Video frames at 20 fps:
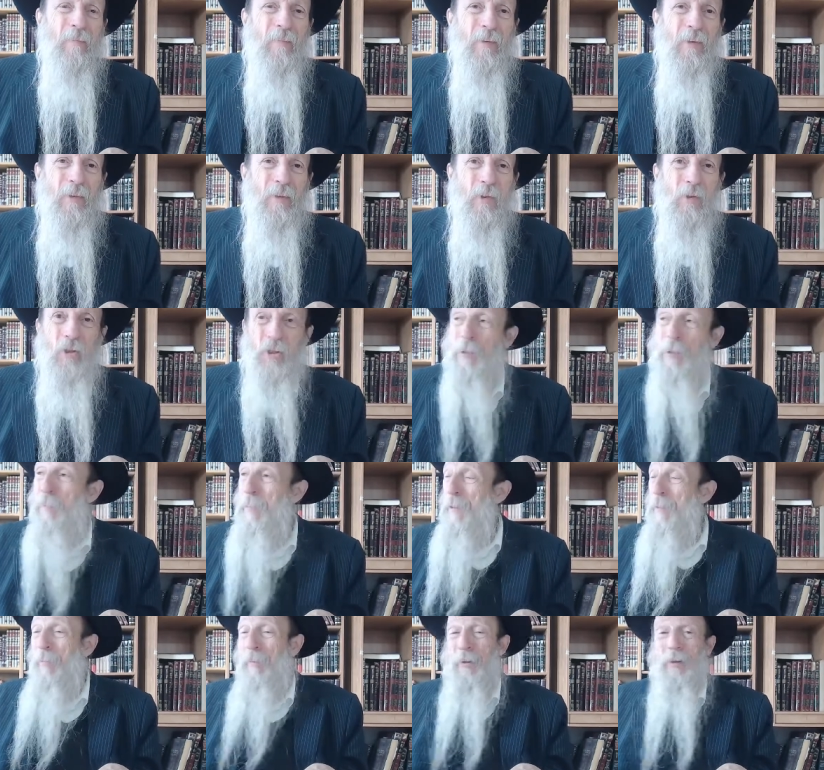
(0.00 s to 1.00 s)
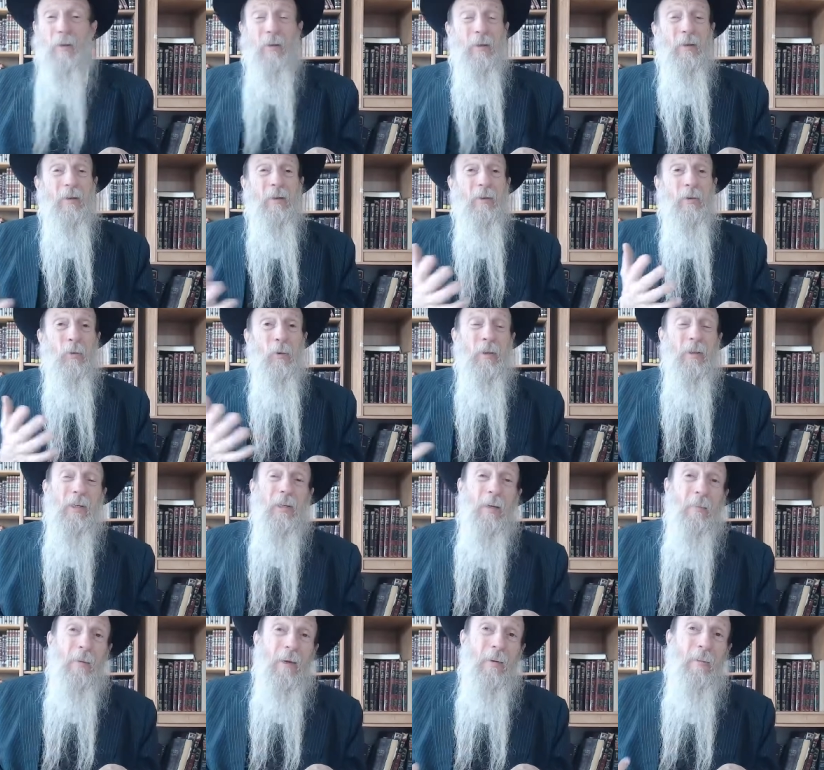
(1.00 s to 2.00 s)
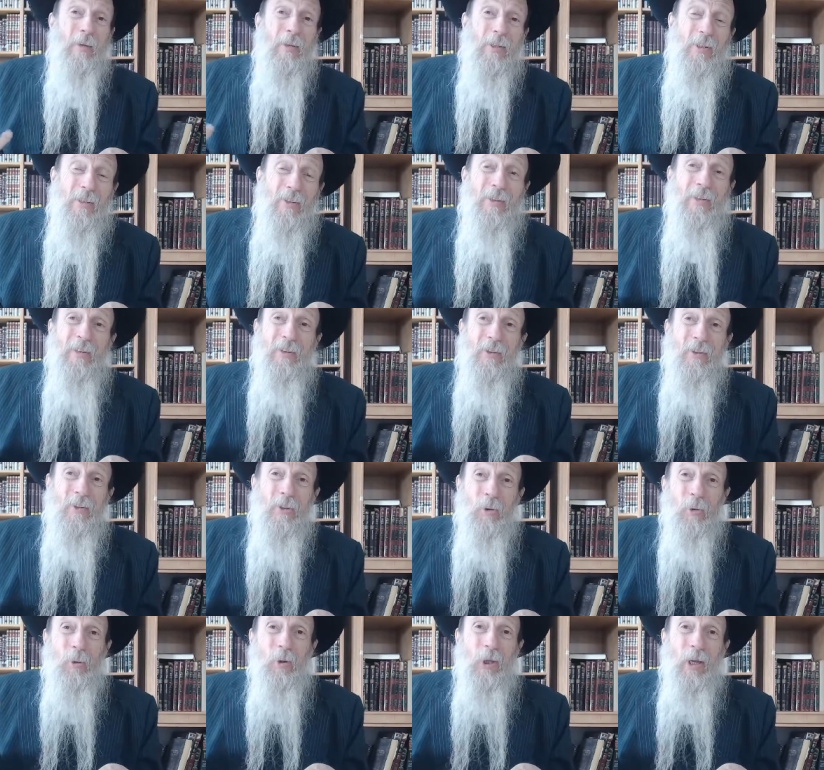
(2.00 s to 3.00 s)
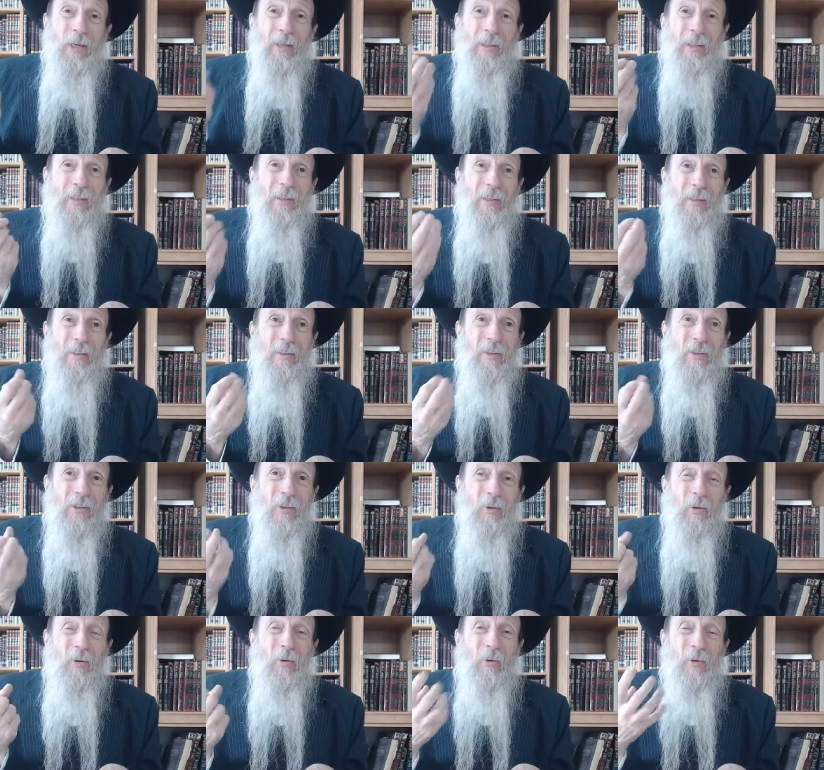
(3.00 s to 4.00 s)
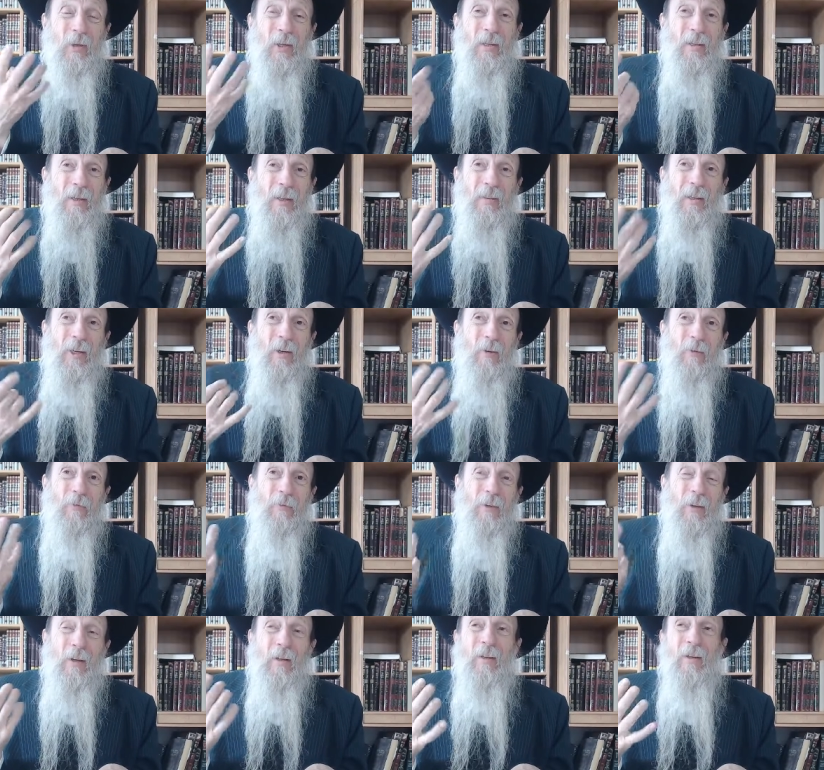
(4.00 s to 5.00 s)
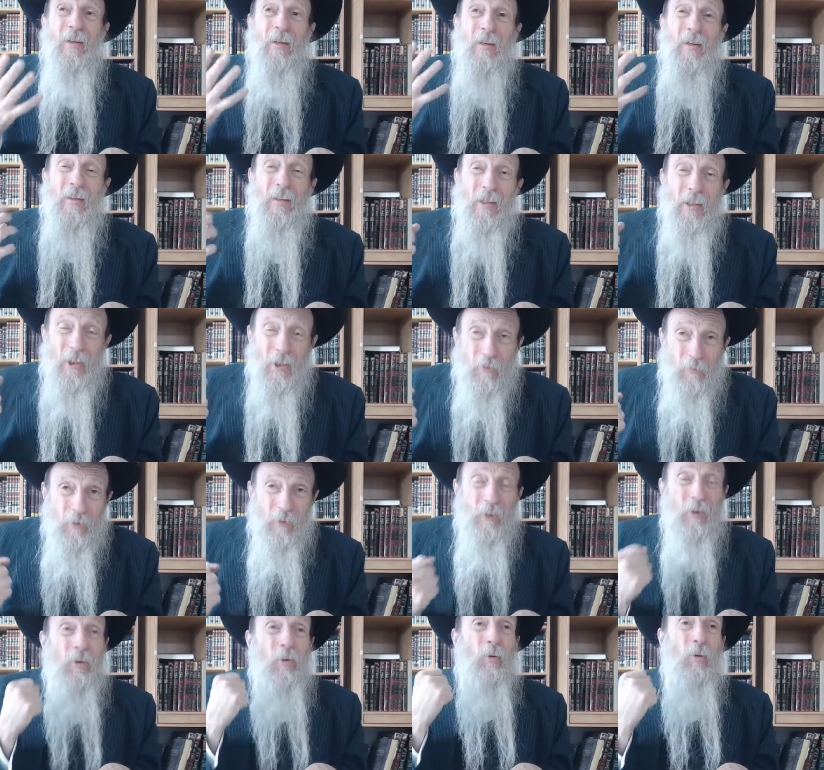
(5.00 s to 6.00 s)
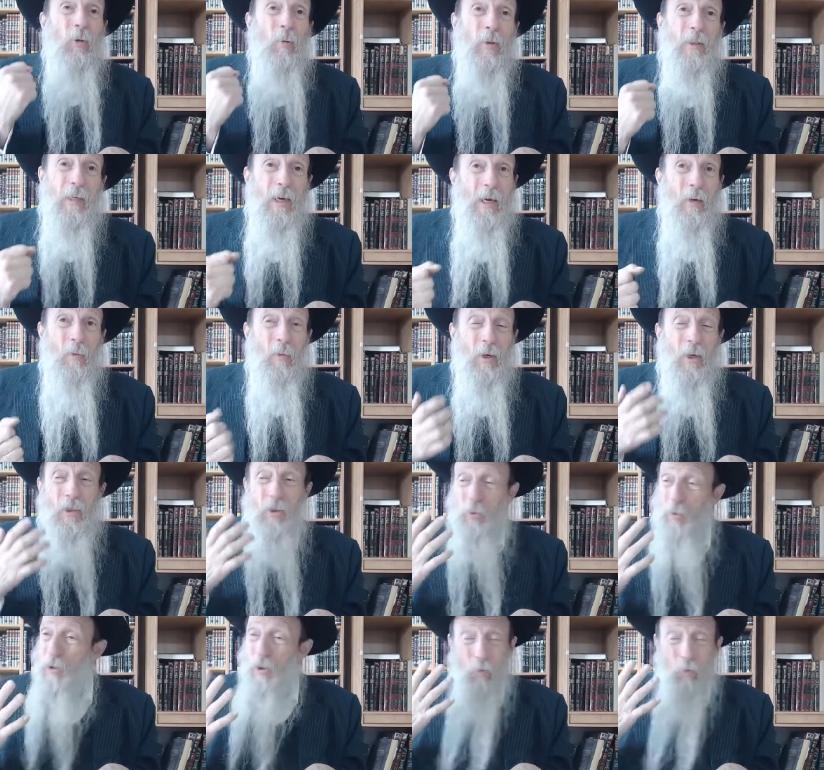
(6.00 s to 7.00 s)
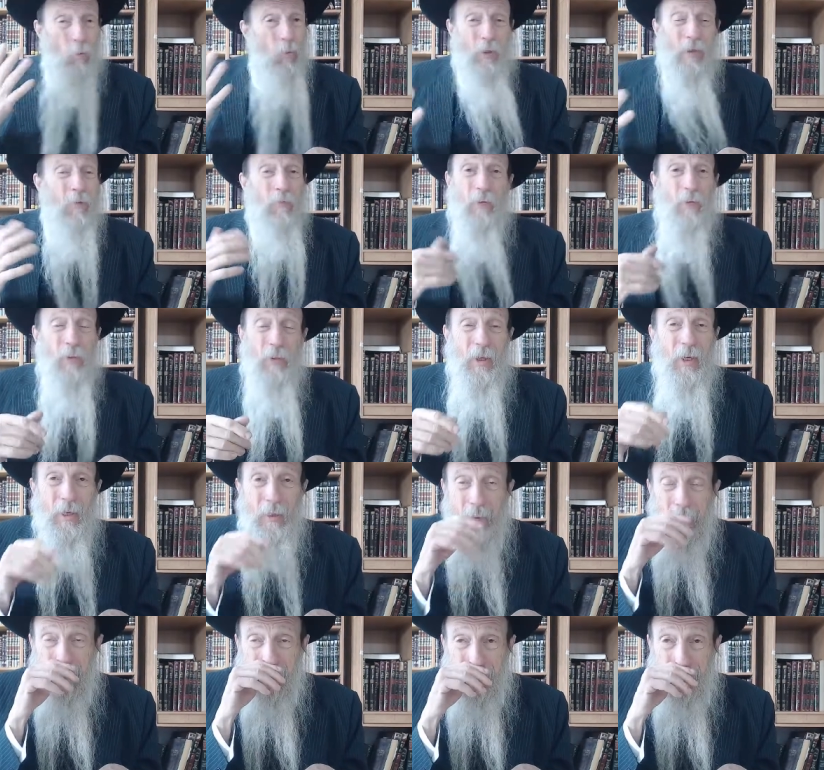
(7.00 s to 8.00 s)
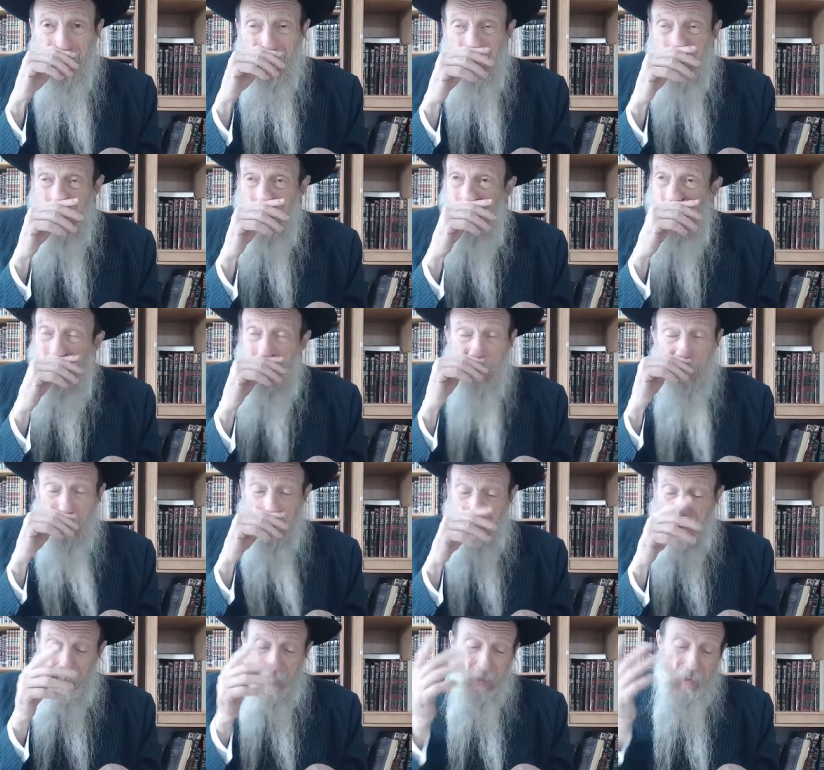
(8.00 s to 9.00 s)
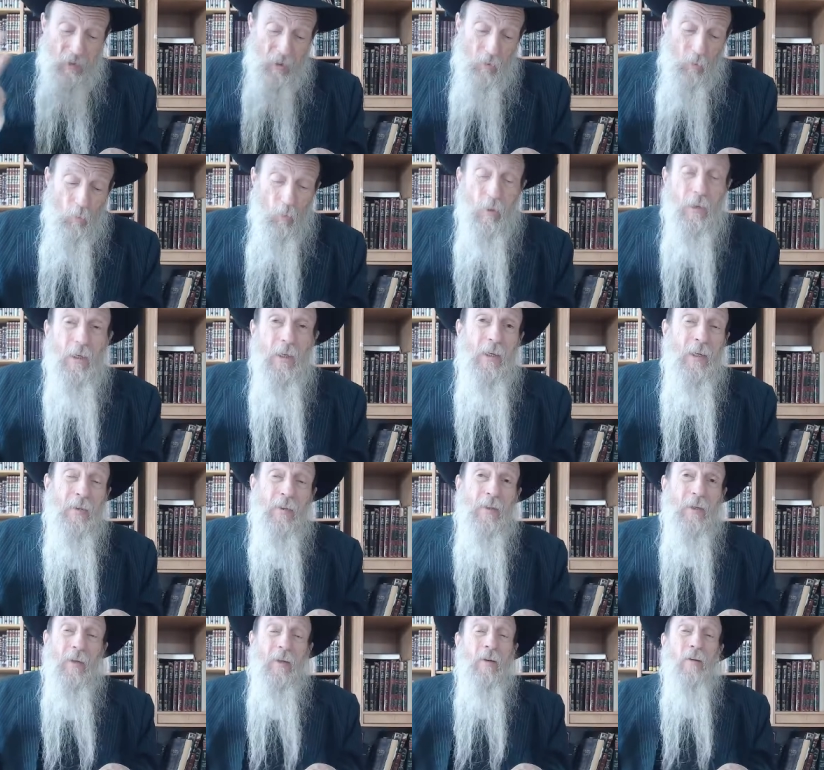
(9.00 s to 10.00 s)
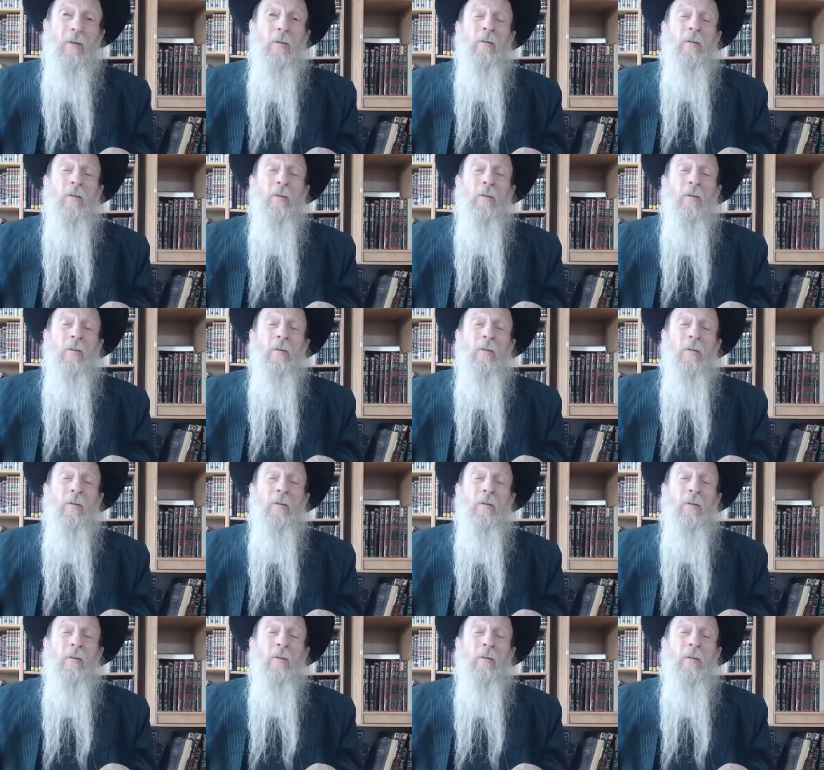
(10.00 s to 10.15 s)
you see people uh, doing the commandments. There's no light in it. There's no light, and they don't feel. They just feel they're doing what God wants, which is a wonderful thing. Seeing as they're working at their